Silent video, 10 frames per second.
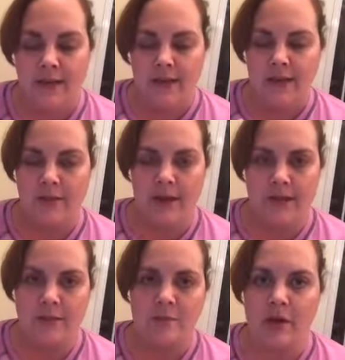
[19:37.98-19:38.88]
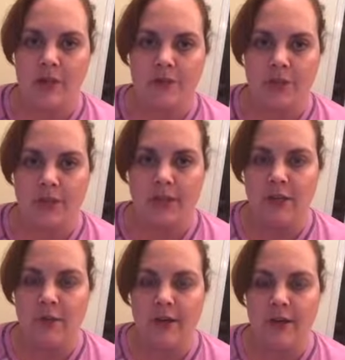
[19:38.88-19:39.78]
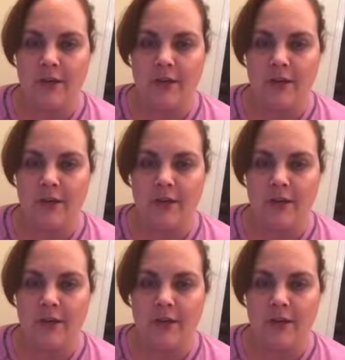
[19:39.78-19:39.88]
in the next month for January,